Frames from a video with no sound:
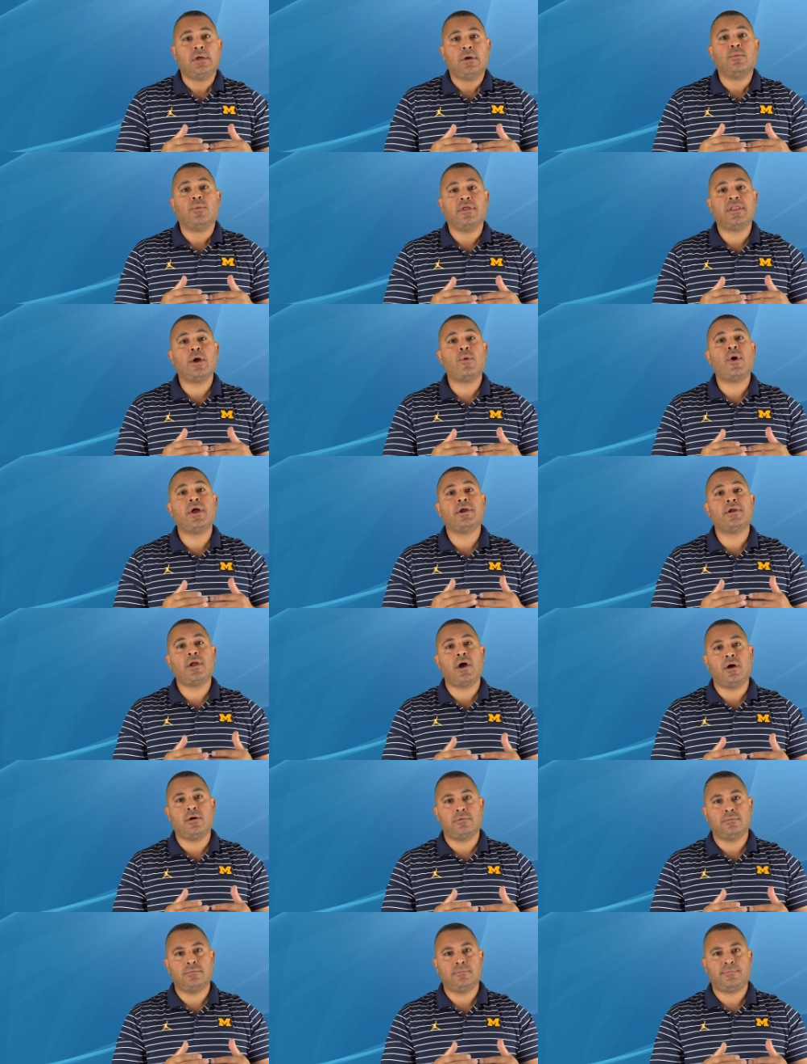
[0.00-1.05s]
well, they want to
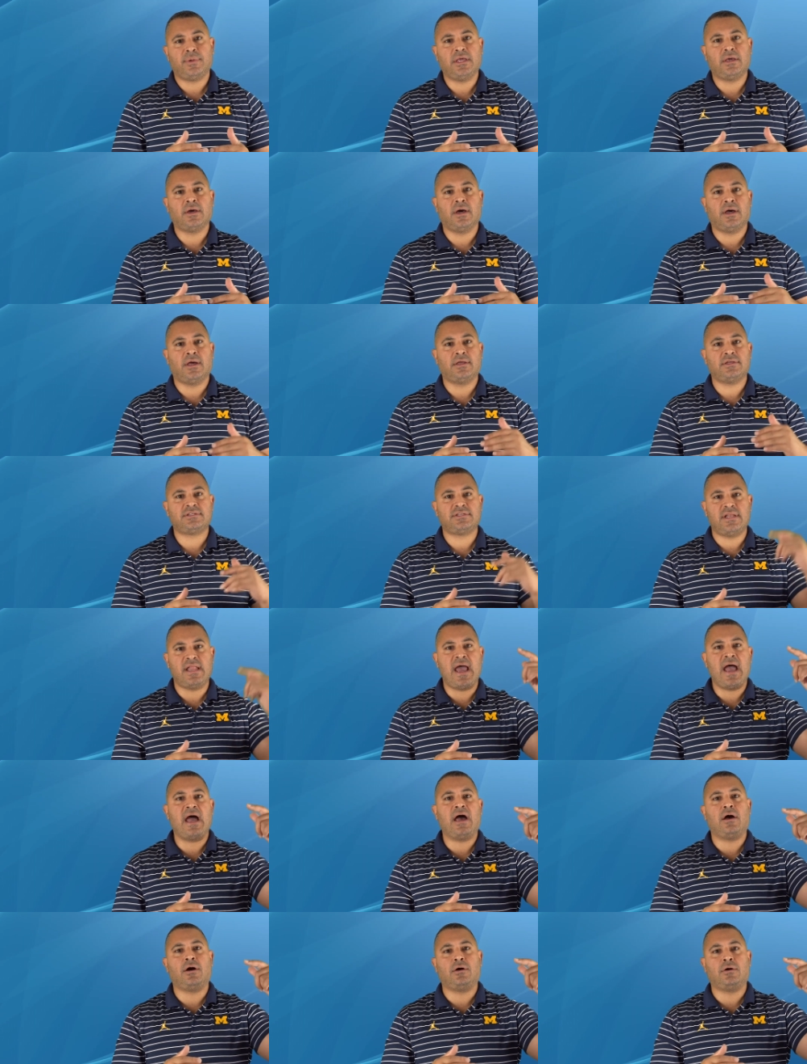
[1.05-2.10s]
know, because
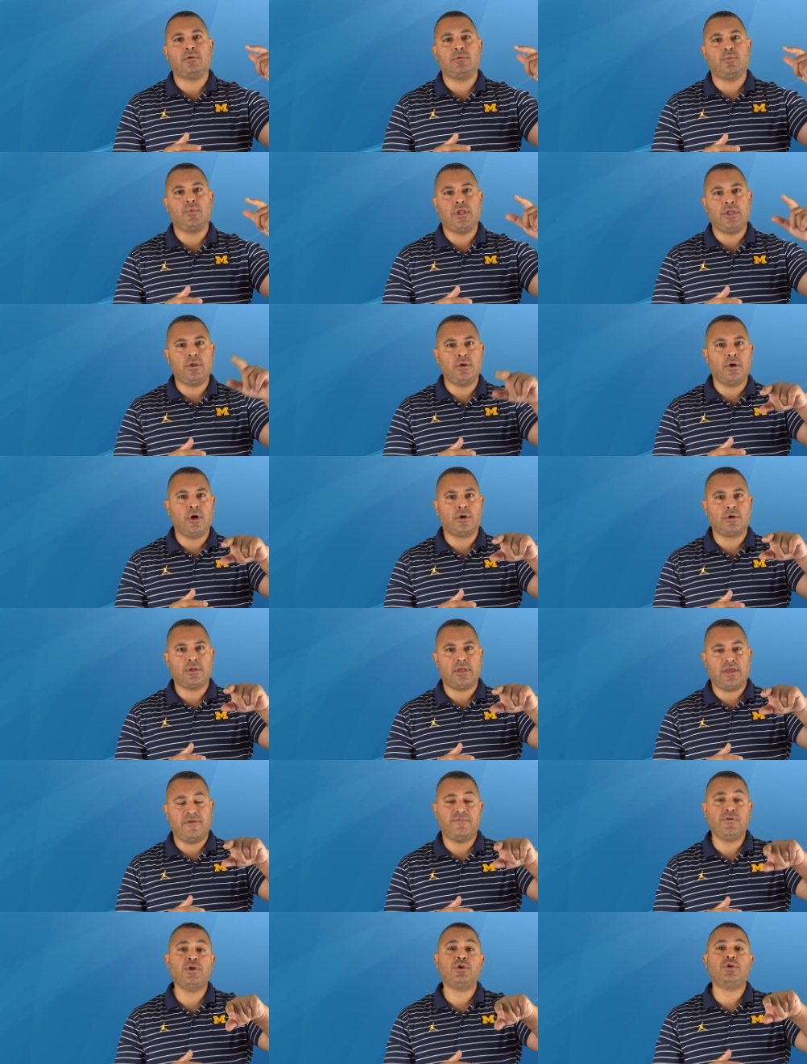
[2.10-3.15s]
now when you
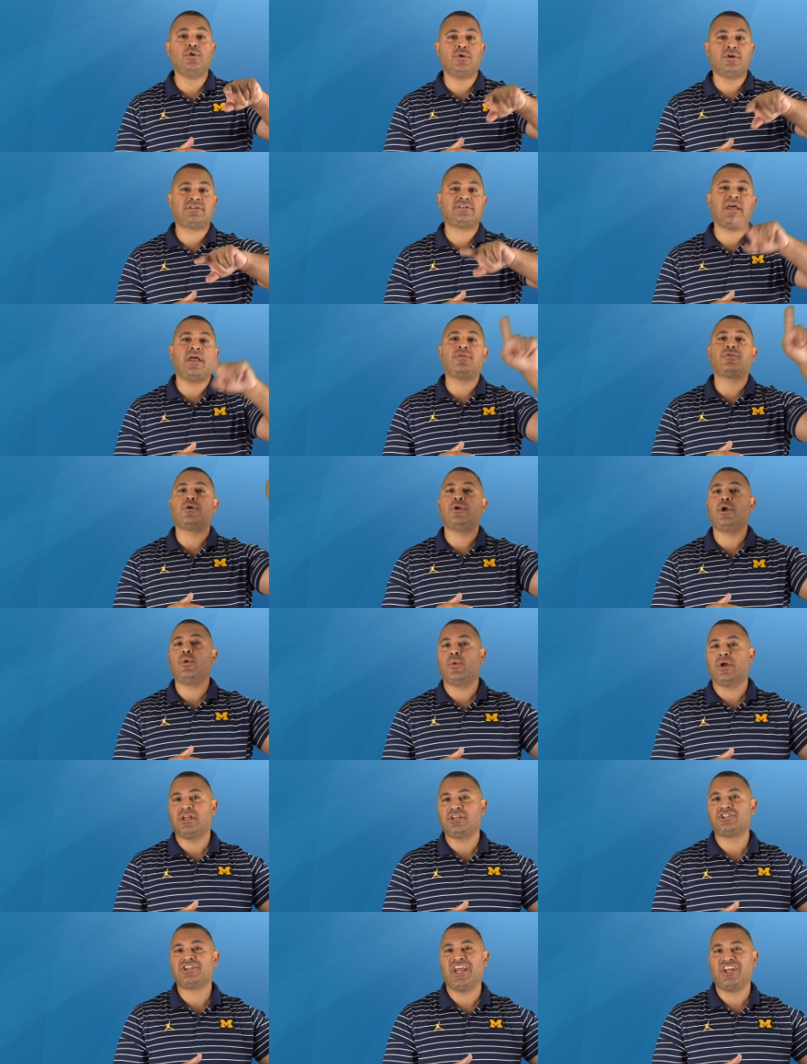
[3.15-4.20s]
if you do the 1031
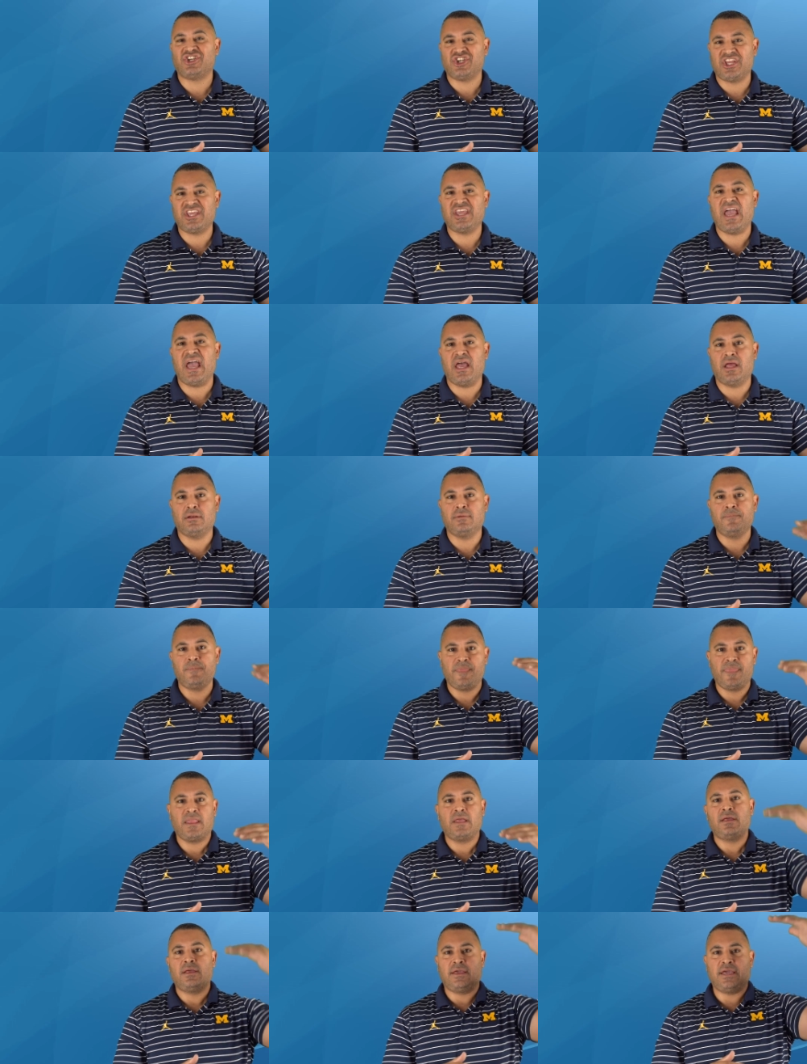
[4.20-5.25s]
exchange again,
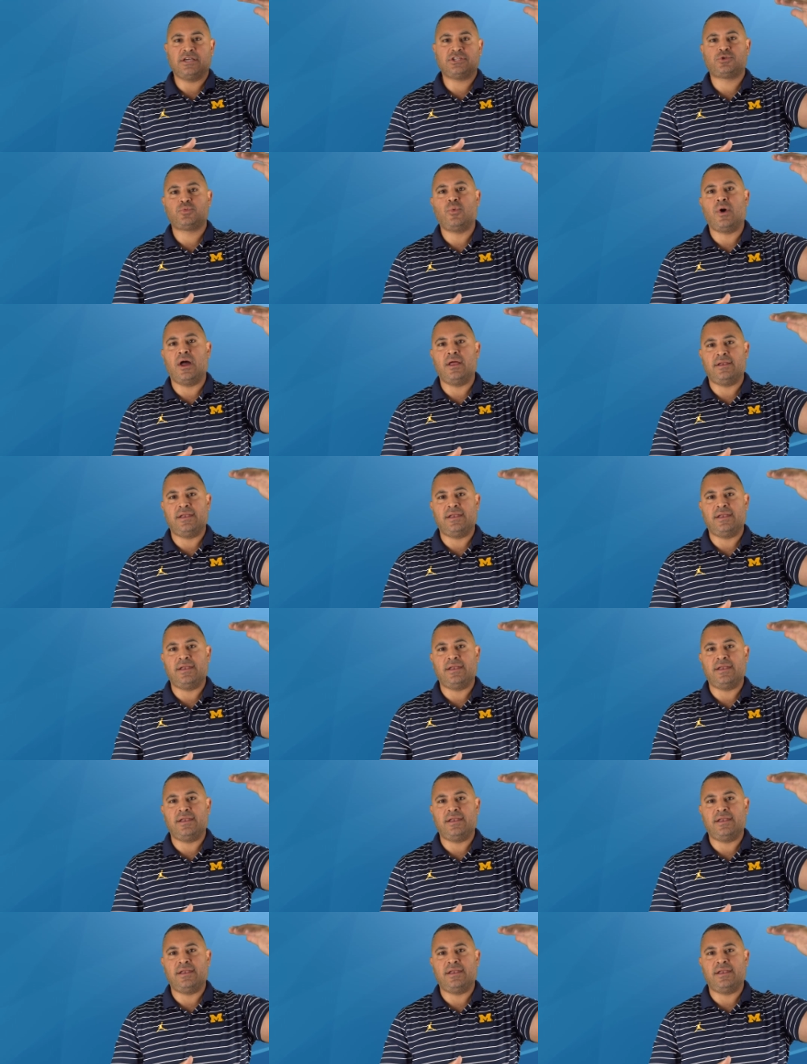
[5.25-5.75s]
guess what?